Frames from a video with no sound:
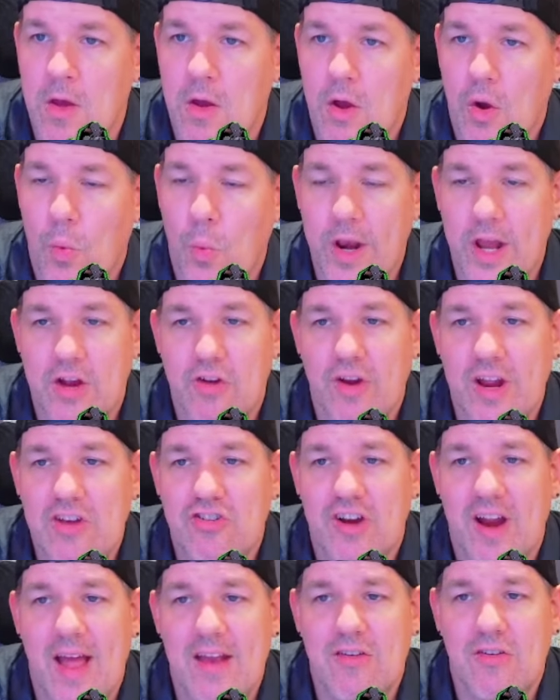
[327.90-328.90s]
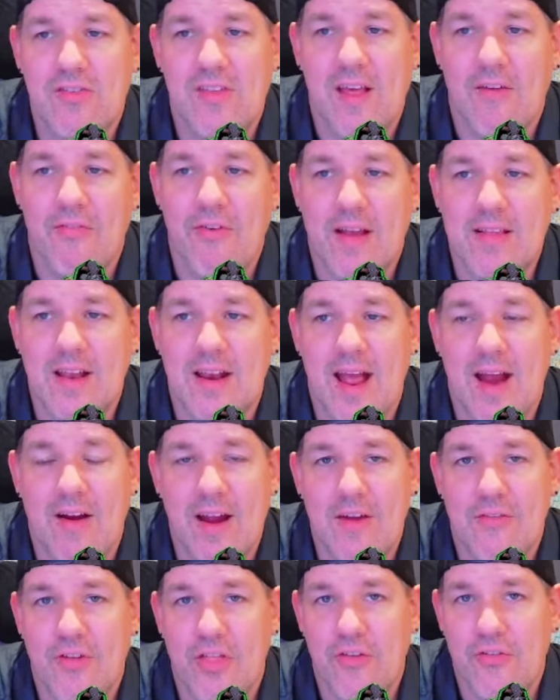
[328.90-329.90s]
When a creature enters the affected
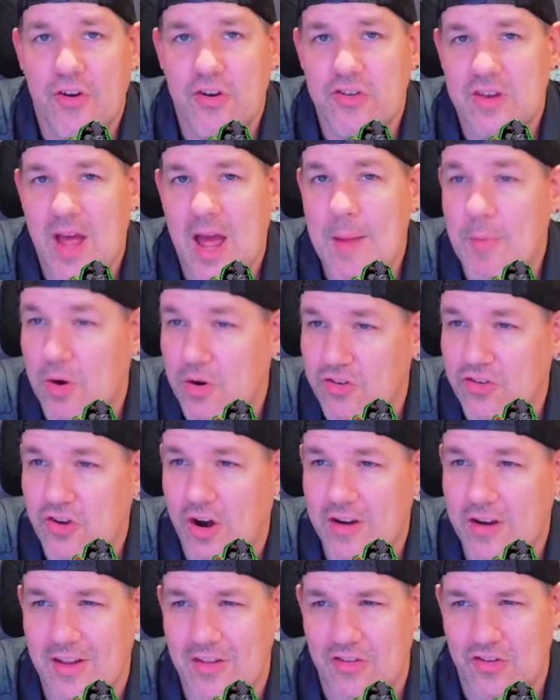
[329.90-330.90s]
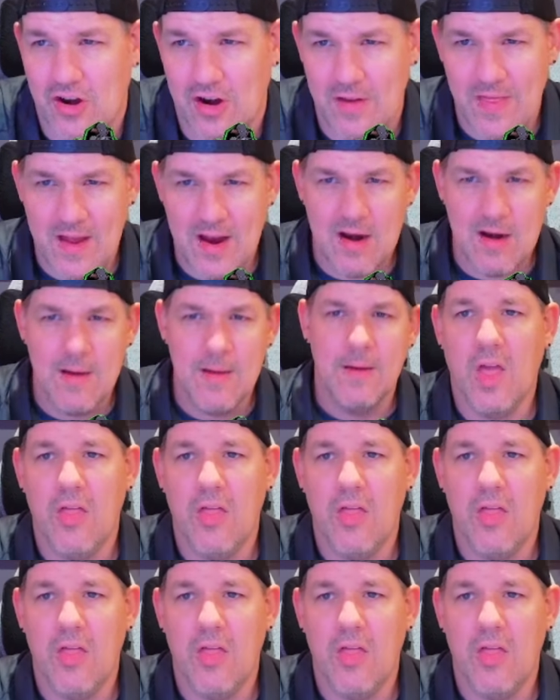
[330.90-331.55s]
area for the first time or starts its turn there,